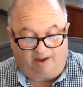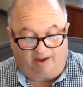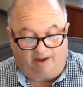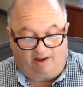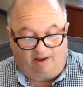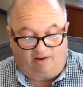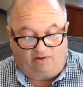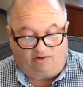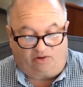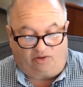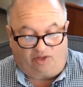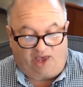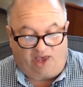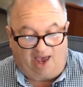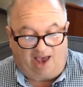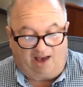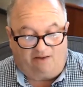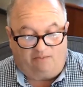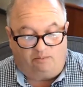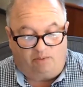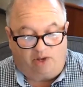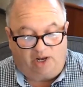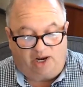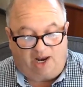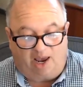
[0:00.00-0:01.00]
So they
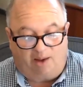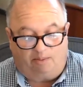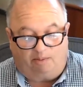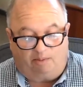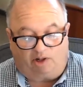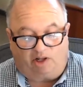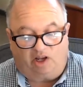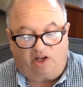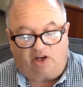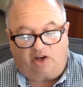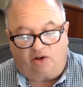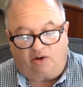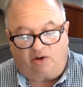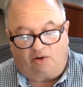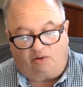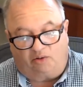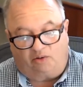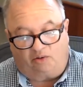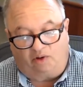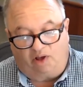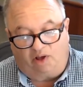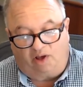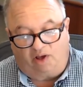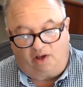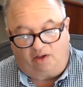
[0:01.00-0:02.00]
haven't been able to
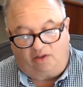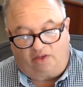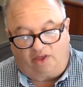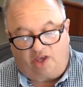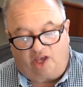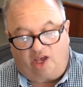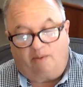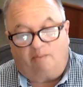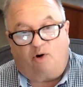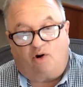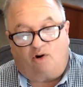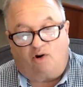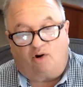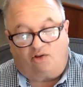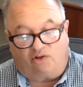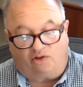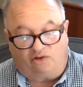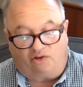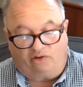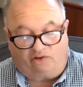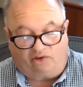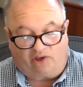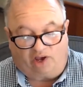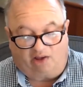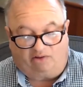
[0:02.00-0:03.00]
do the
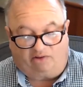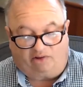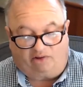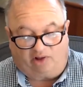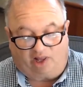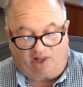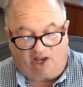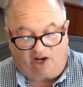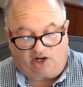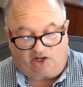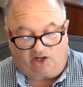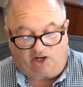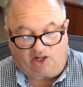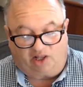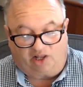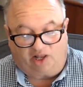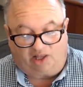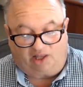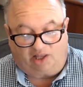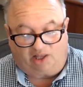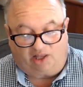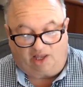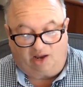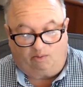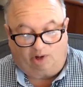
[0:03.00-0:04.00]
in-person site selection that
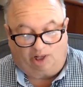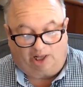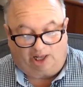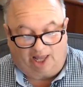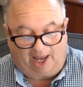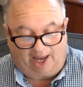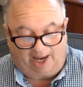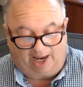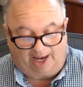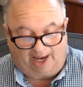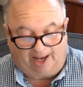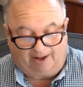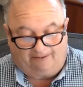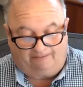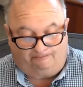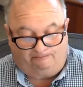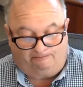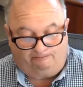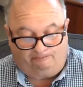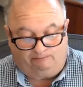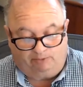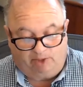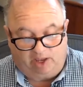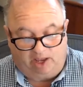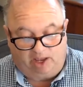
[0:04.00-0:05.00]
they would like.
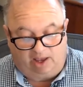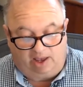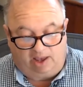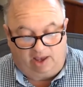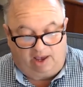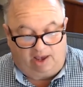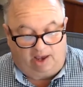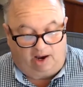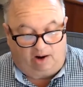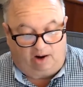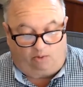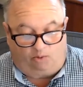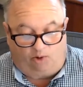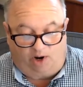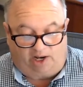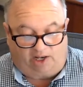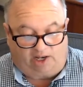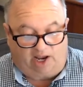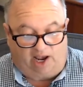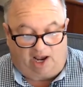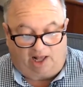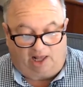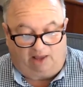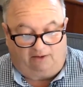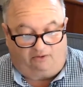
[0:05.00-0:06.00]

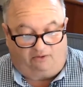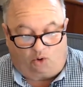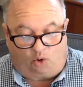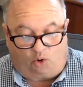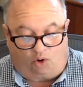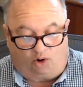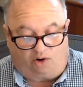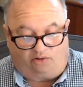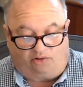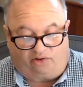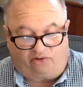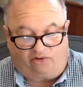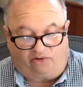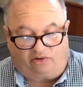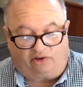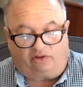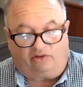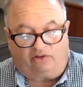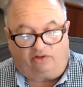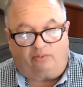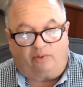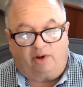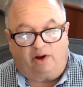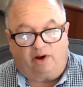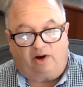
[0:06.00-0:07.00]
Retail, of course, has
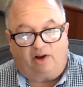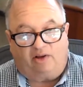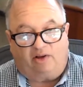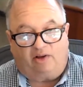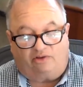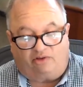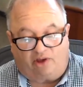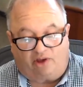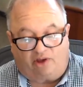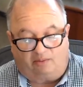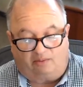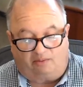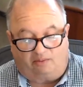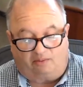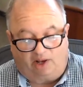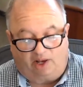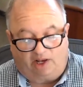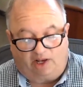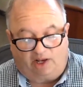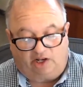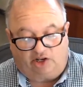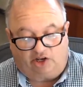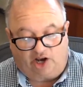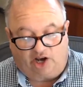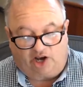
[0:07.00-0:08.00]
experienced some
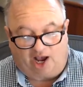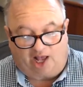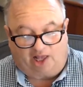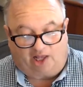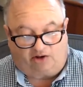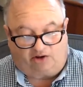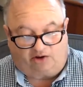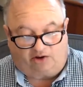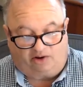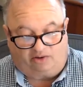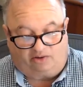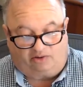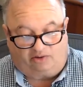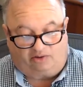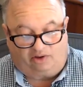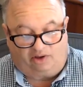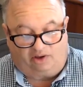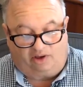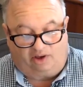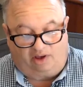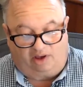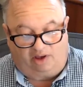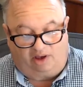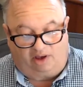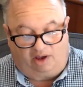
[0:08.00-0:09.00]
challenges.
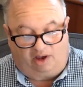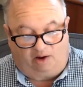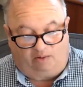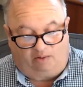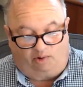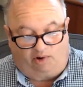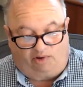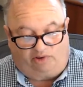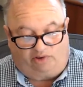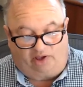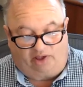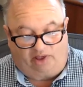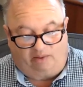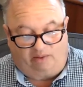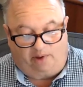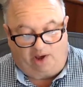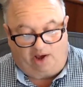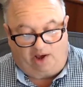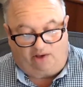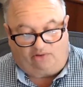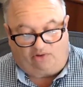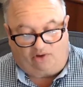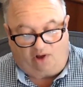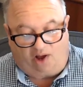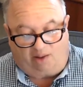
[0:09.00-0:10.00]
We see the
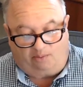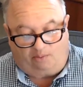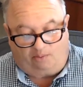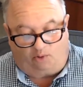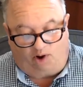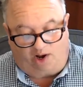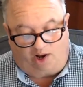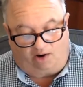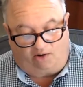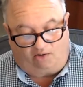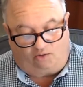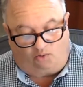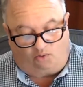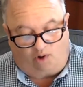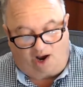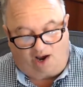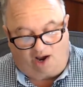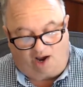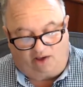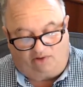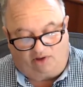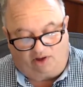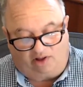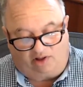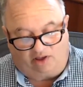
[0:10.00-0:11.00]
best operators
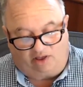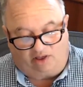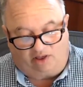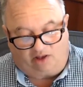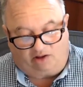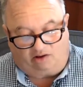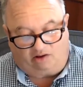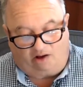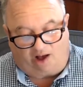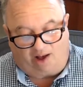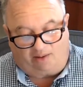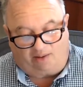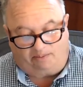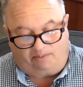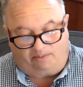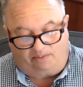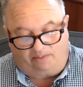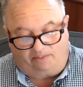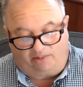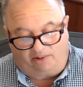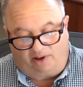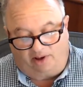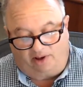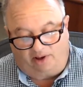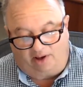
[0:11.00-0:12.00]
rising to the top
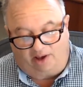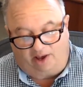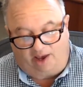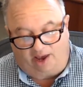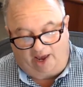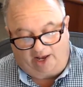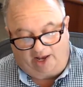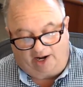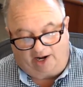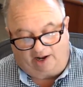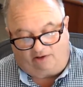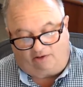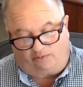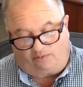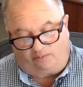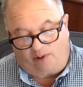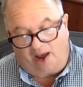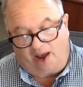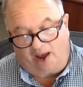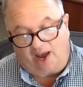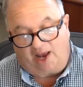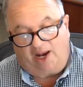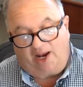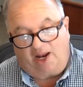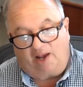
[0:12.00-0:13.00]
and
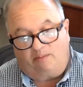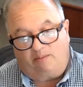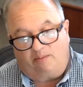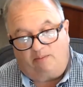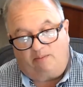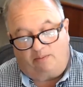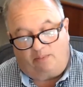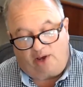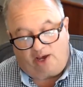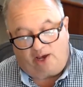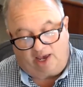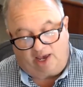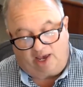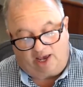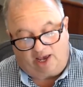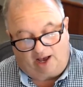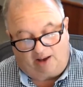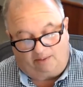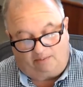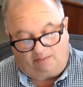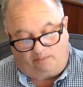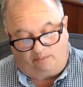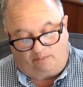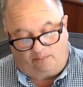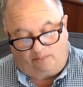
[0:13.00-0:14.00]
expanding by picking
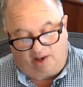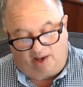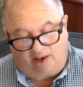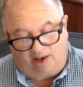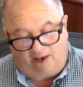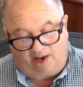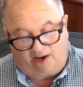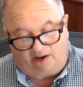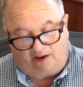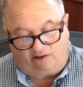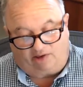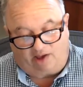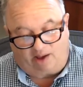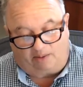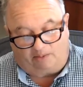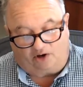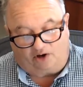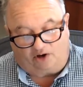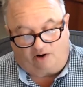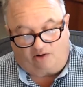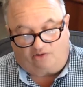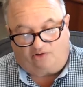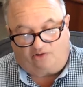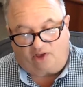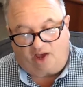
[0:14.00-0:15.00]
up
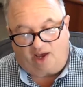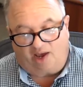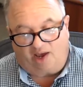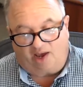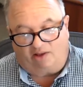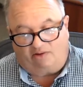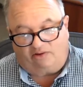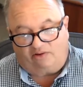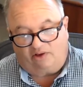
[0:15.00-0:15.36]
exceptional sites.